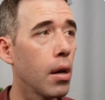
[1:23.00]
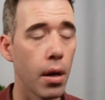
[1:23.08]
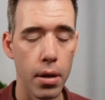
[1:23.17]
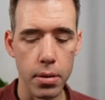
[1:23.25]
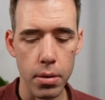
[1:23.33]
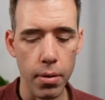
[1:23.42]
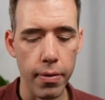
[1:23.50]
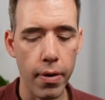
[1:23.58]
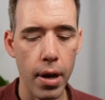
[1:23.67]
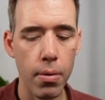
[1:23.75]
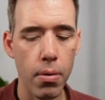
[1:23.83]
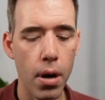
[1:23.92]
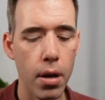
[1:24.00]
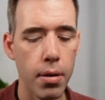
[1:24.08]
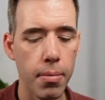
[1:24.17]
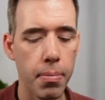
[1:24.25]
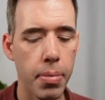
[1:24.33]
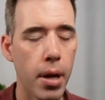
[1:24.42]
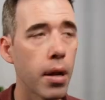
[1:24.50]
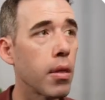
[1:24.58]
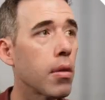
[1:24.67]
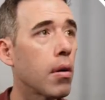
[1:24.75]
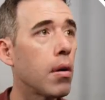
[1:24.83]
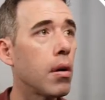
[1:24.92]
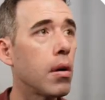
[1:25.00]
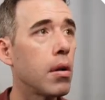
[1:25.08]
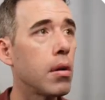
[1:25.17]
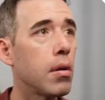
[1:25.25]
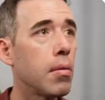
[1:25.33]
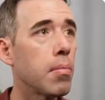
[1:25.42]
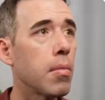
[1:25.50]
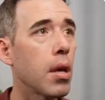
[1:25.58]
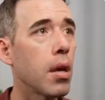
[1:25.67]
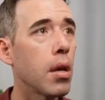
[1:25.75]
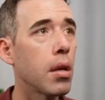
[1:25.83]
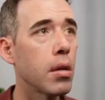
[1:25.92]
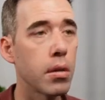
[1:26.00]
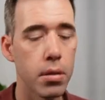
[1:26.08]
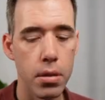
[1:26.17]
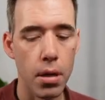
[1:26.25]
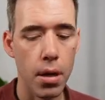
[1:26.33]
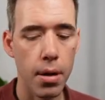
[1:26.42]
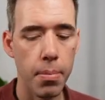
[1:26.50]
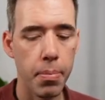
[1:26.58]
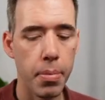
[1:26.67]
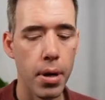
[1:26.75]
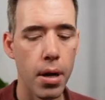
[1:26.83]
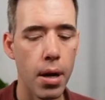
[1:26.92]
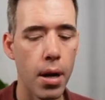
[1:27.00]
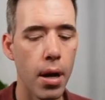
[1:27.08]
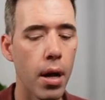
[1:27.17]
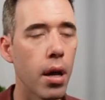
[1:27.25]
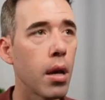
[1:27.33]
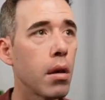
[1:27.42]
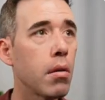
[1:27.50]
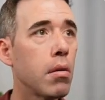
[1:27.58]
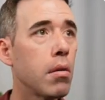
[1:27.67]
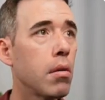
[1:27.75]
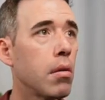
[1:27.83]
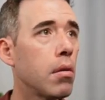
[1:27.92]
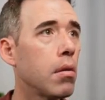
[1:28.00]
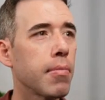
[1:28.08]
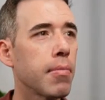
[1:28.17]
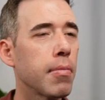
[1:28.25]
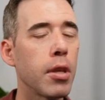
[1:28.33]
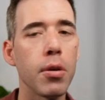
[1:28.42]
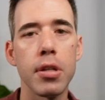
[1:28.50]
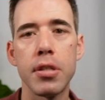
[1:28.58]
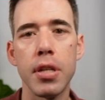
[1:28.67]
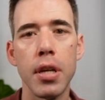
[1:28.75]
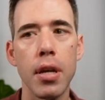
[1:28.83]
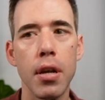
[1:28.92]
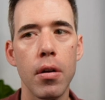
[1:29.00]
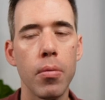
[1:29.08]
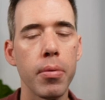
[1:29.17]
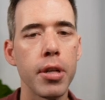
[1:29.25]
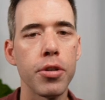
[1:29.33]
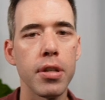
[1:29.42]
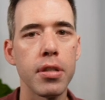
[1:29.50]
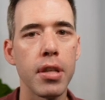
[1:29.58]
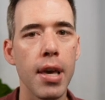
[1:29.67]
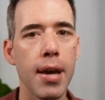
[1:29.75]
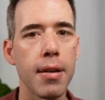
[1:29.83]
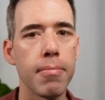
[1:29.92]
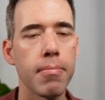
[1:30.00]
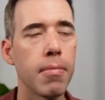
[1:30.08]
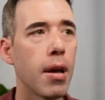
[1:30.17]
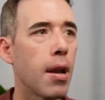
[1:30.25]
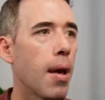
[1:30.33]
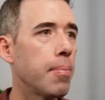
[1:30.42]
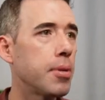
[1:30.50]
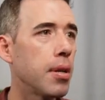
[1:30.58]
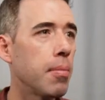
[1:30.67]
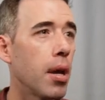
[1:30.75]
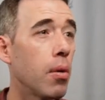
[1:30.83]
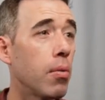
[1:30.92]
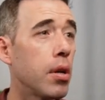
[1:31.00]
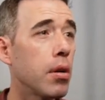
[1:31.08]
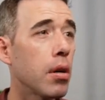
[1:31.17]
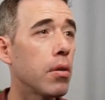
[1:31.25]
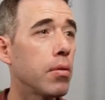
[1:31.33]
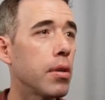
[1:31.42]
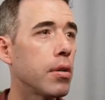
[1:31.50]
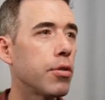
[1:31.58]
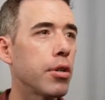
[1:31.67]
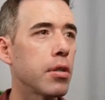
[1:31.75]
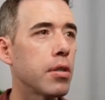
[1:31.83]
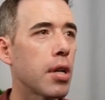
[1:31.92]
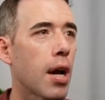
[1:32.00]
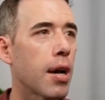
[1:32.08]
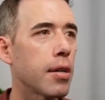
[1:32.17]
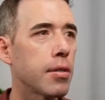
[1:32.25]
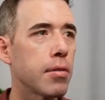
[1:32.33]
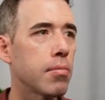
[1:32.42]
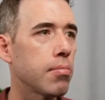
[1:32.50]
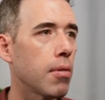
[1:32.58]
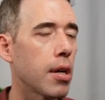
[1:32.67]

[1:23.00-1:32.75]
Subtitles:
So if I run python main.py, you can see here we just get an empty main window that just has a